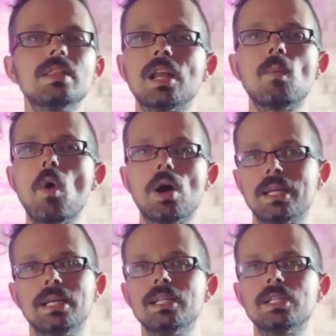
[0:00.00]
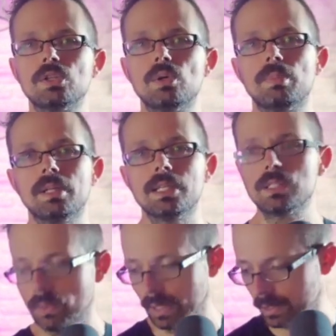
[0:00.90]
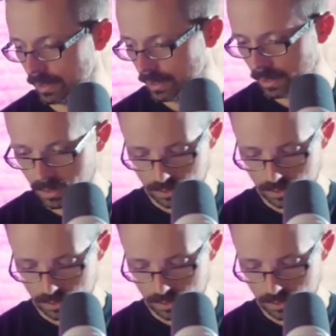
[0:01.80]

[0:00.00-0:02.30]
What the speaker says: that I'm walking into a place with to